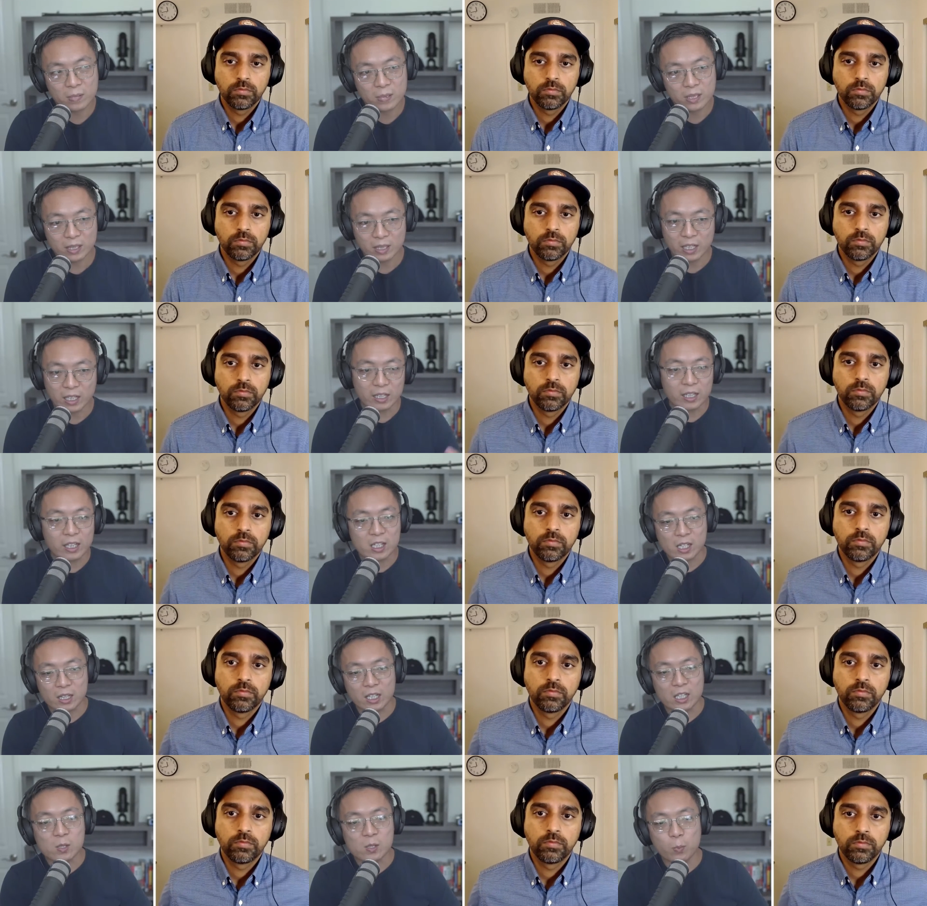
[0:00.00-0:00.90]
Speaker 1: Let, let,
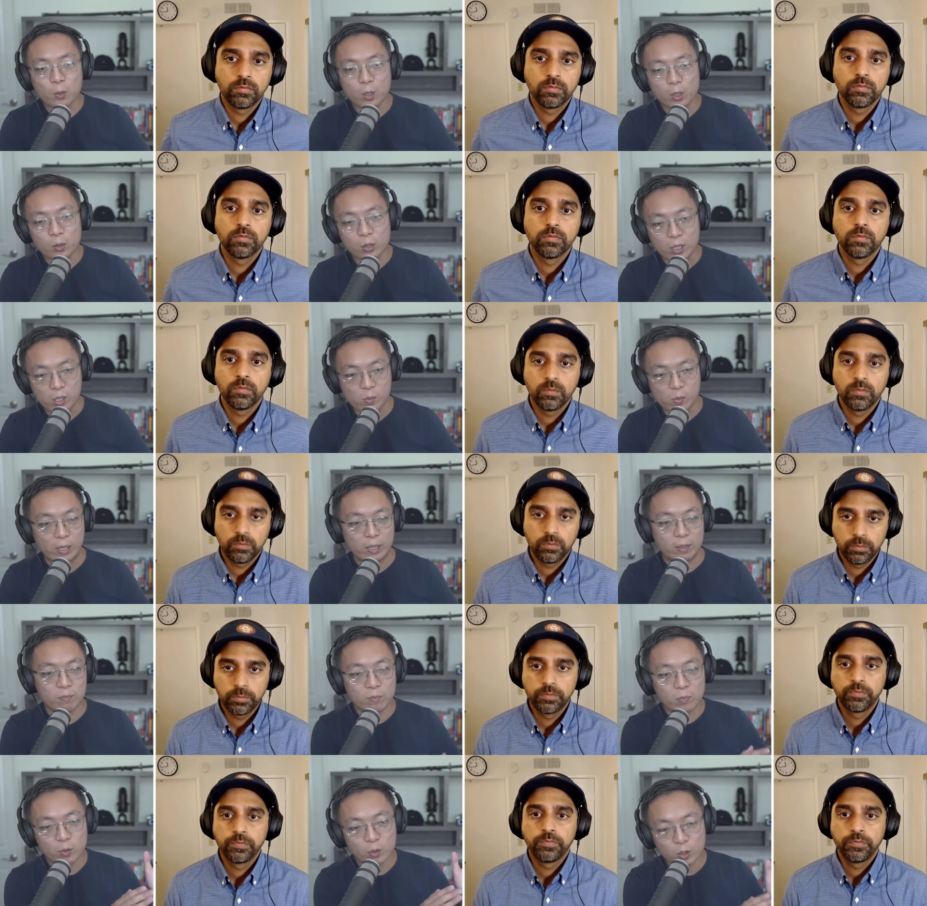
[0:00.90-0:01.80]
let's put it this
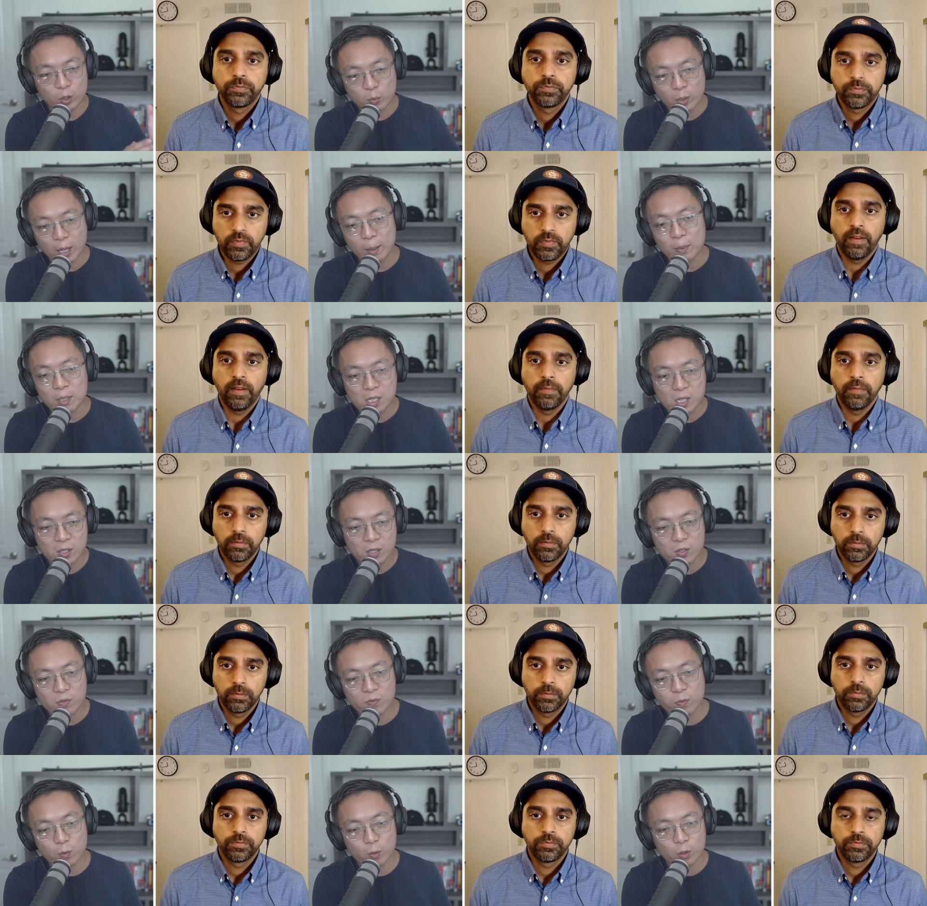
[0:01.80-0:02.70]
way. Requirements yeah.
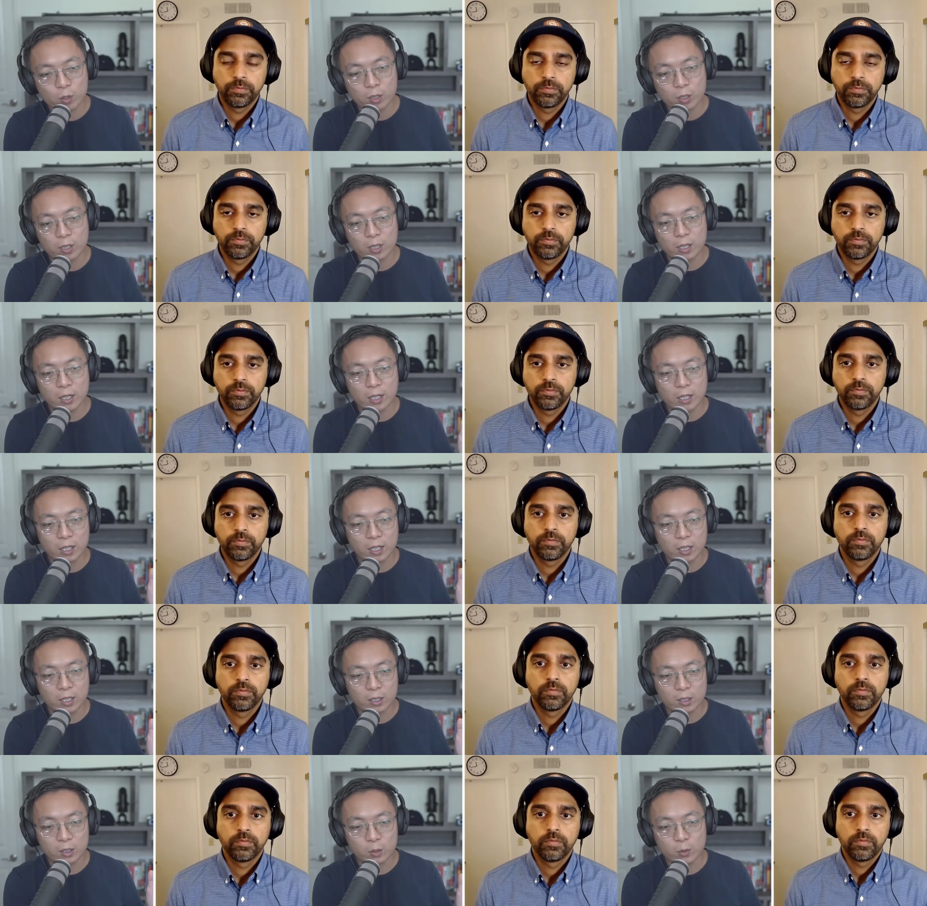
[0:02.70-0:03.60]
is for
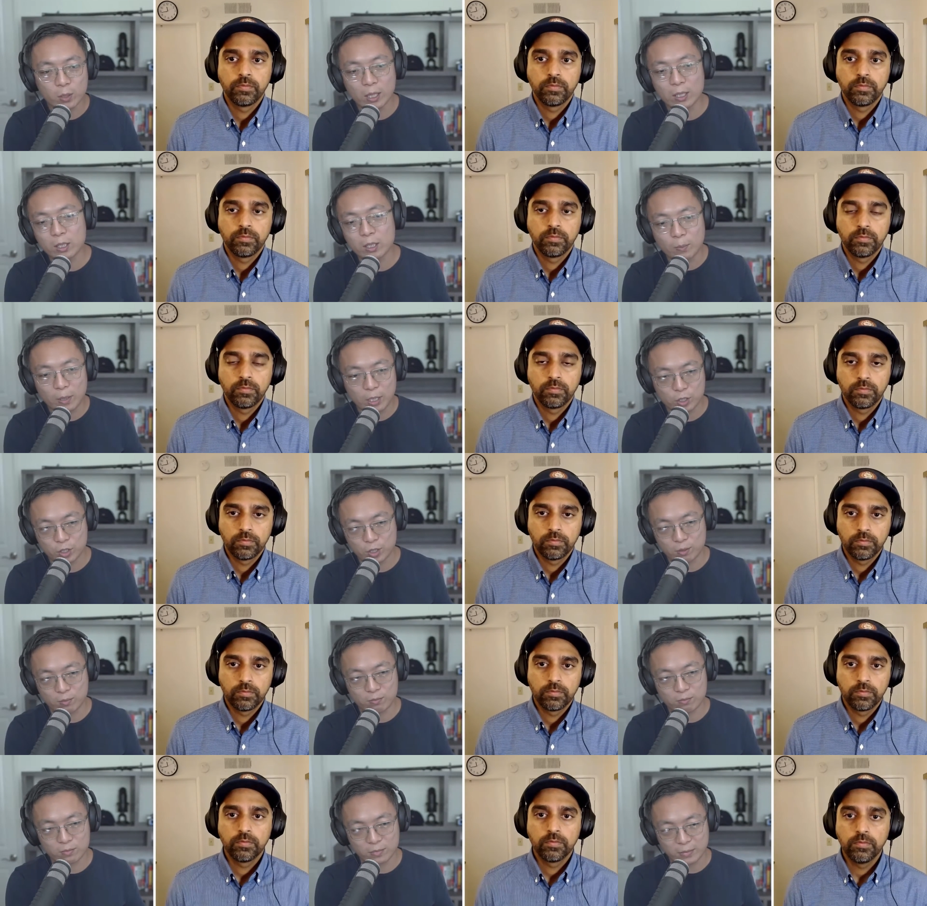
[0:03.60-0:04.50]
uh, QA automation.
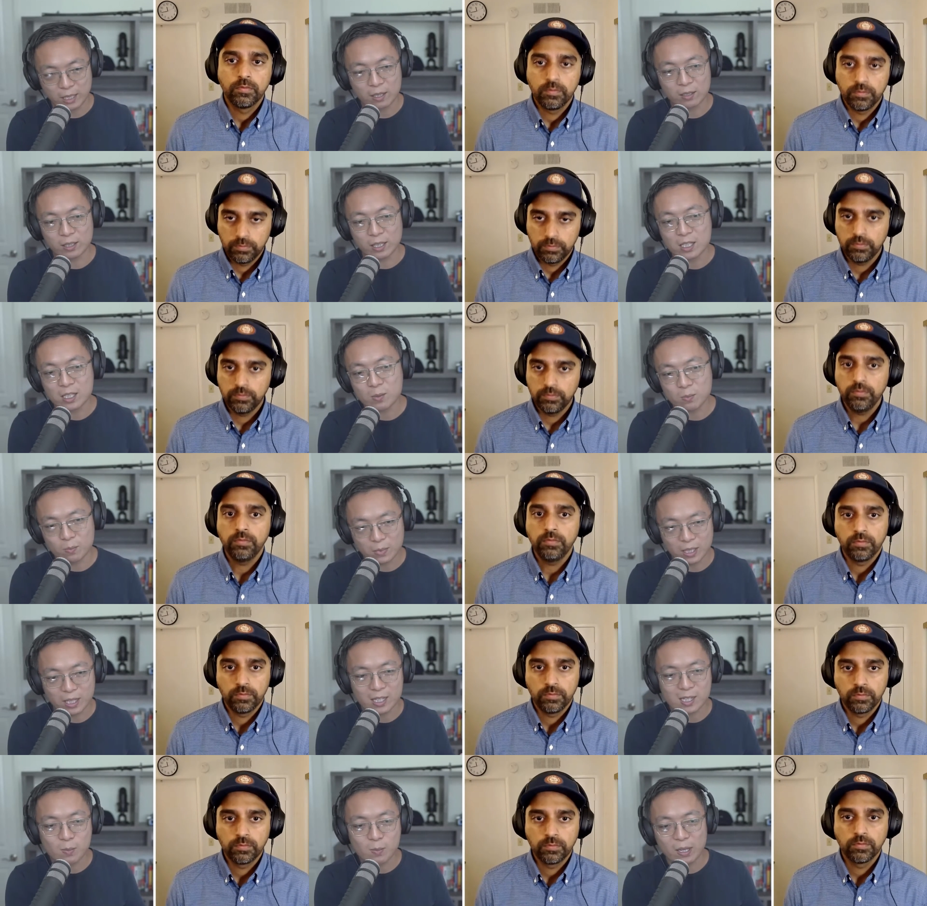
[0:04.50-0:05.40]
Yeah, let's mm-hmm.
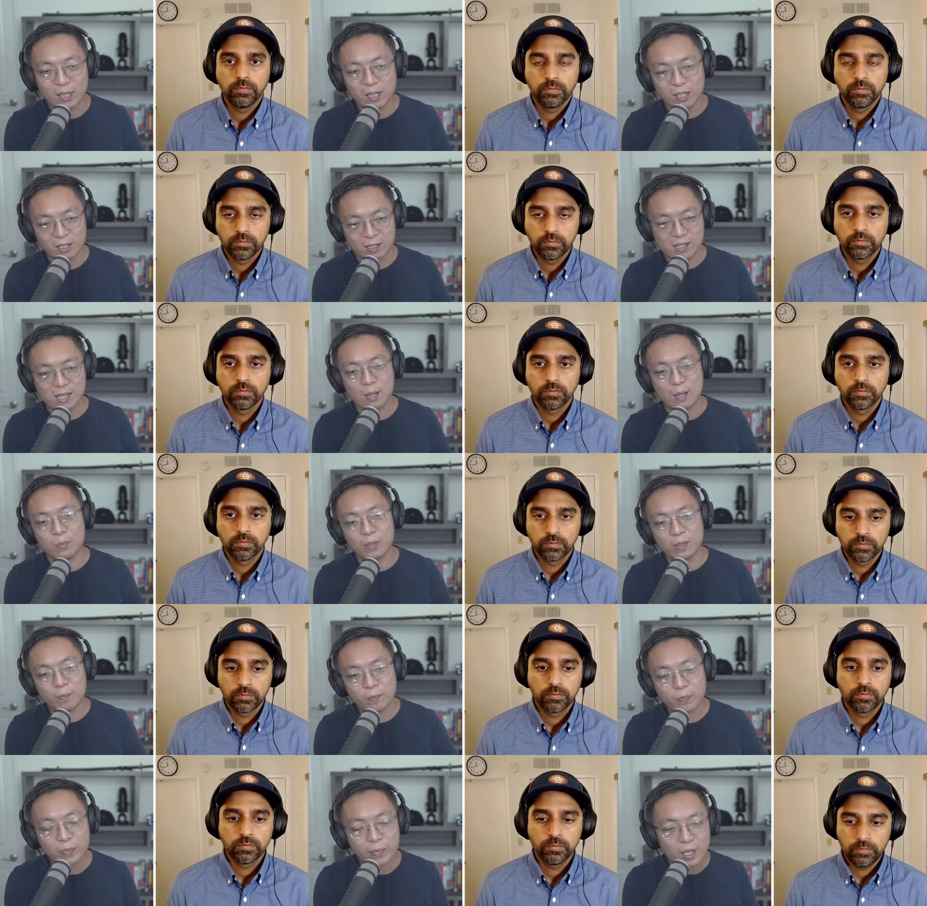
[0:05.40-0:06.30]
let's make an
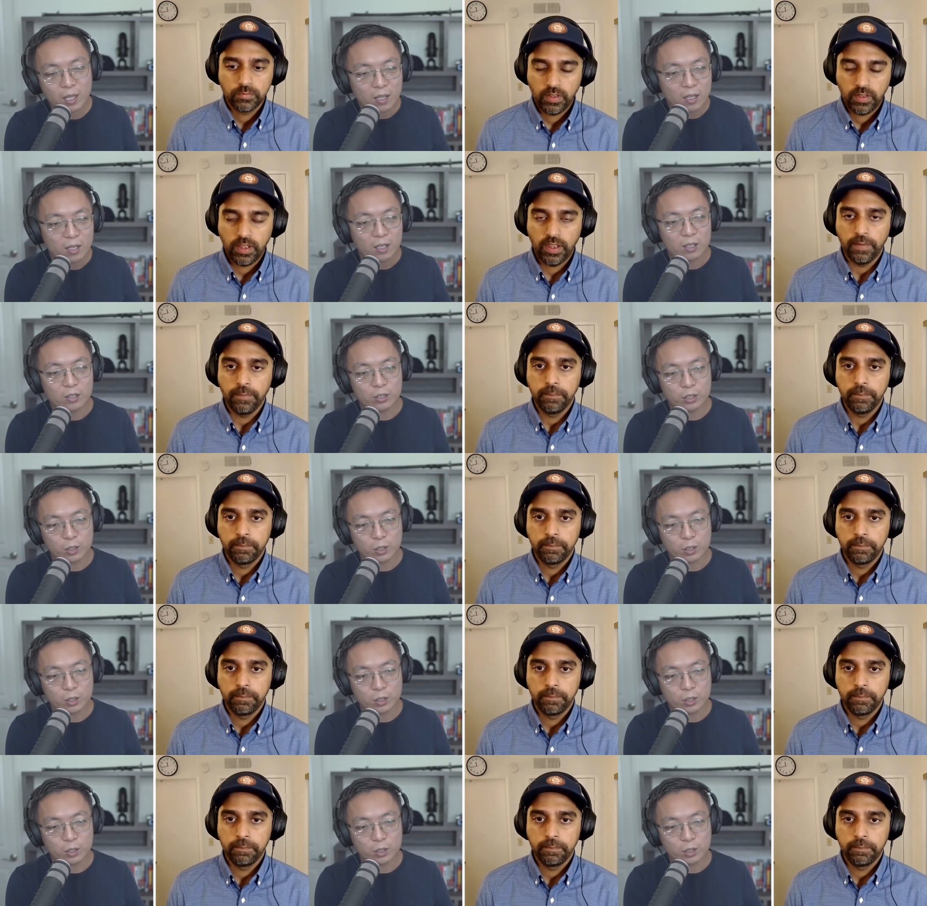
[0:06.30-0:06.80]
example. Yeah. The